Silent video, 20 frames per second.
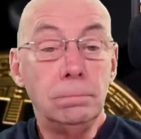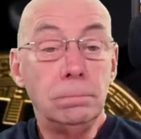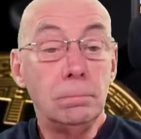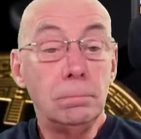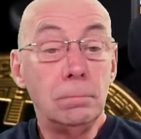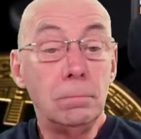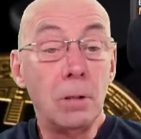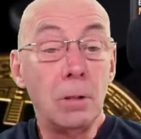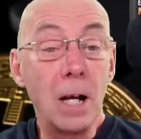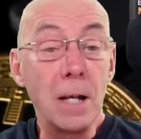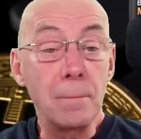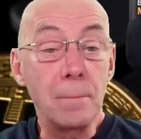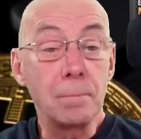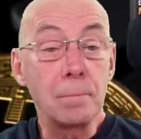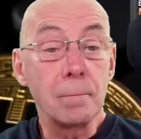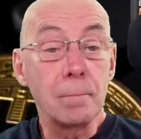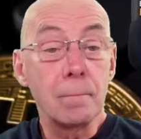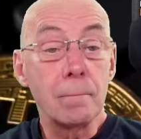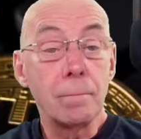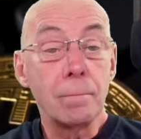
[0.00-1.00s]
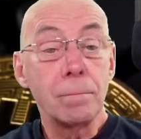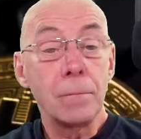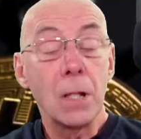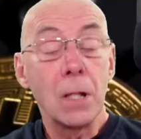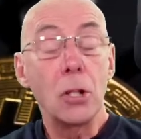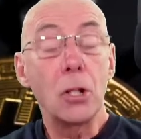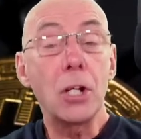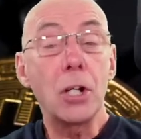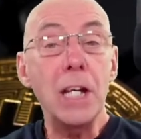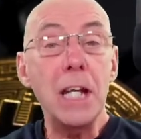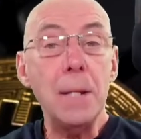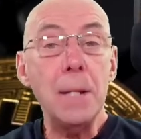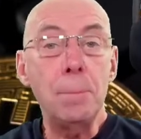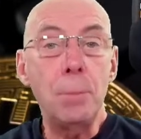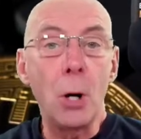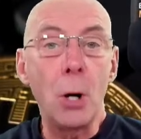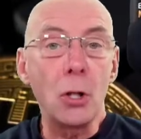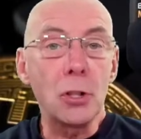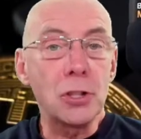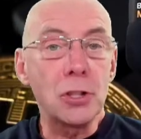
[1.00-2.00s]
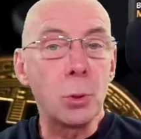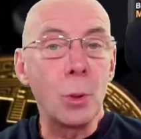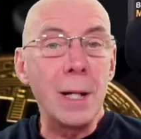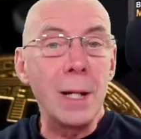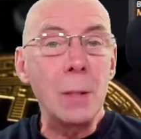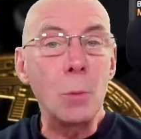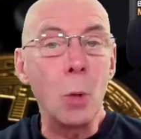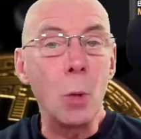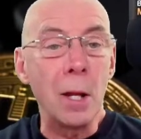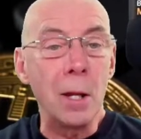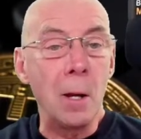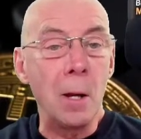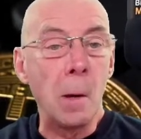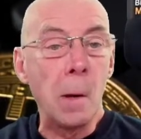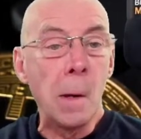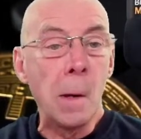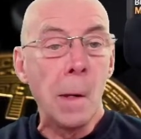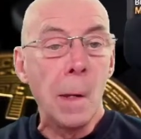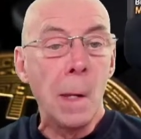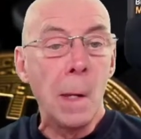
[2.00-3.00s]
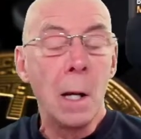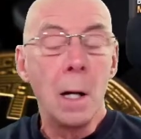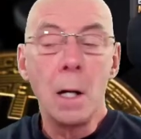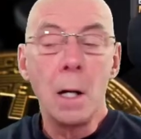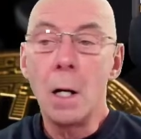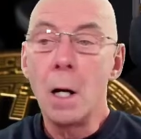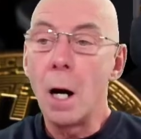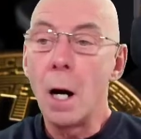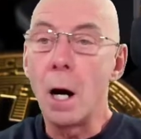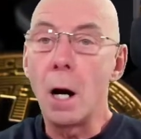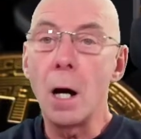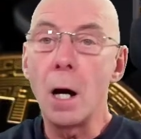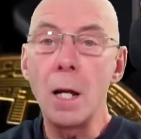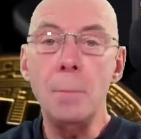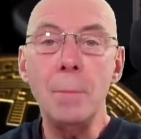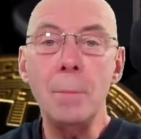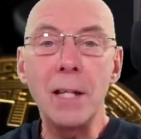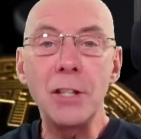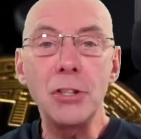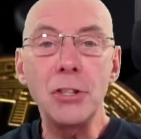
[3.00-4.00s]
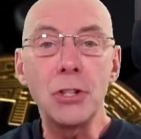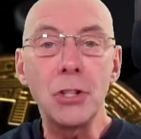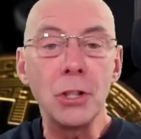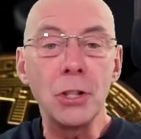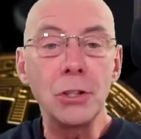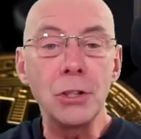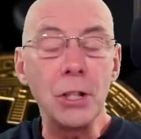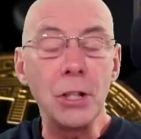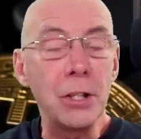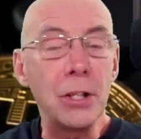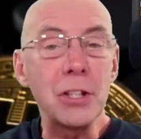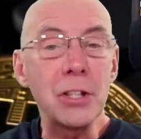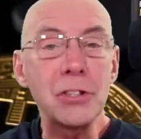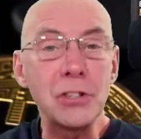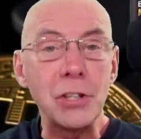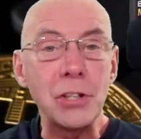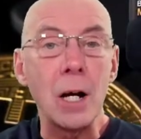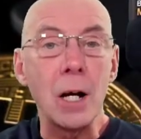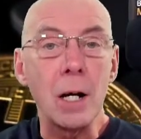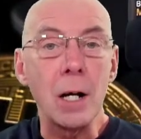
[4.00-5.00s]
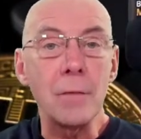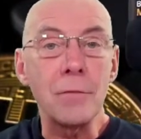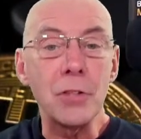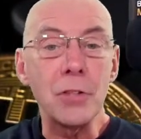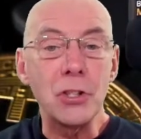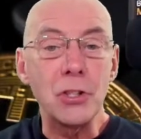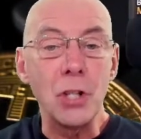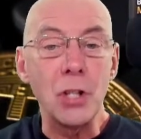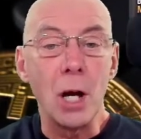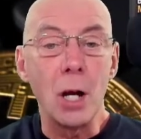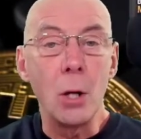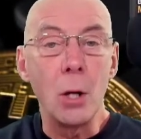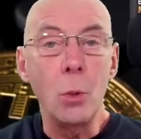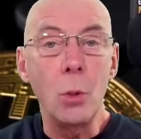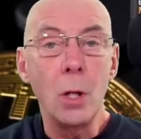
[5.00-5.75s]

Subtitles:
Right, look at epoch 21. I mentioned at the start of the show,